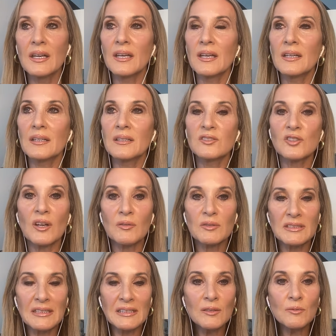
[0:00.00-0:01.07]
and so I
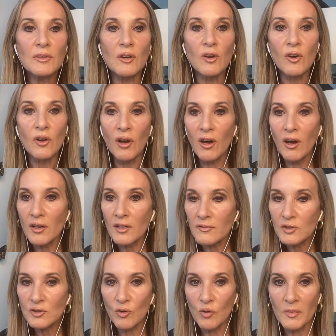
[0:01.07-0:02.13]
was dealing with a lot
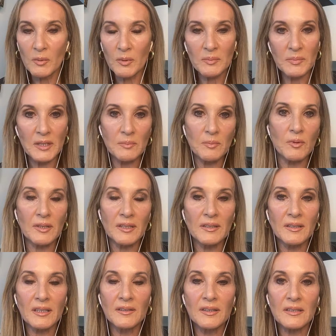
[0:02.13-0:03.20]
of trauma with people
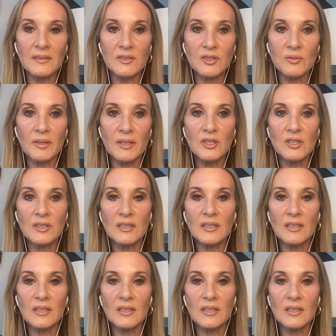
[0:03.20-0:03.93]
in, in that situation.